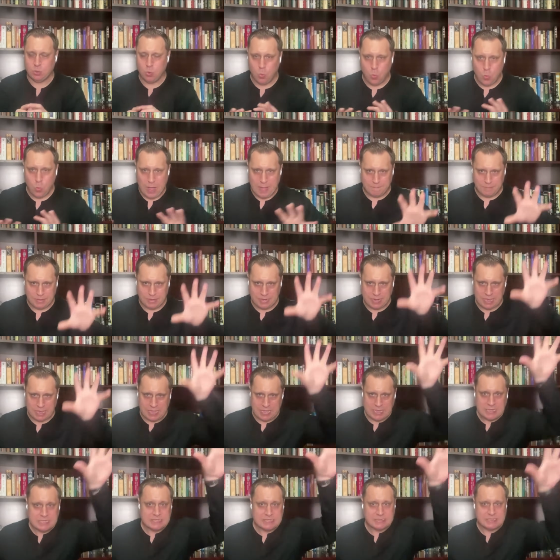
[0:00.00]

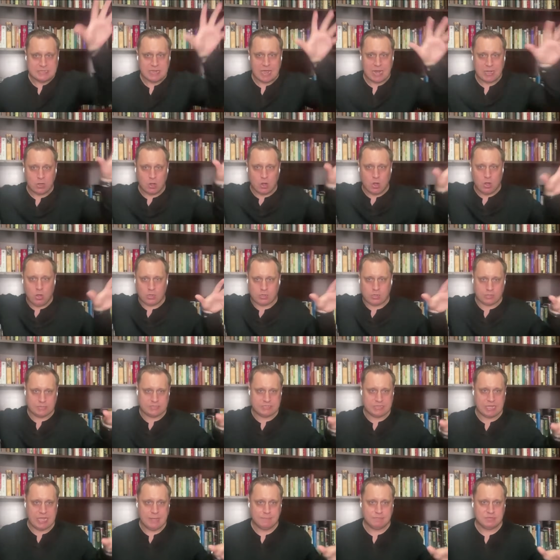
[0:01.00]
weaponize entire
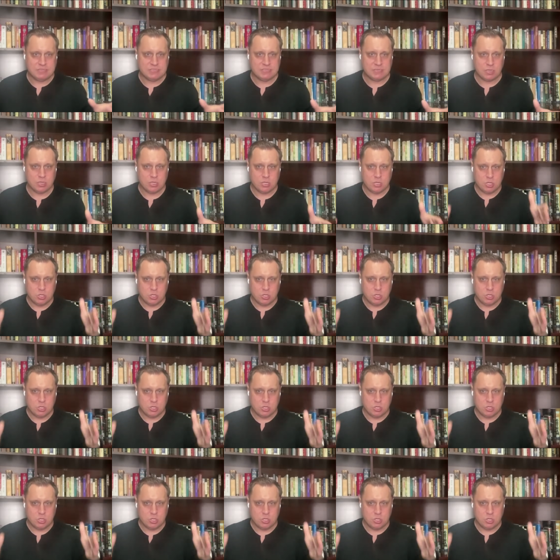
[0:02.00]
archetypes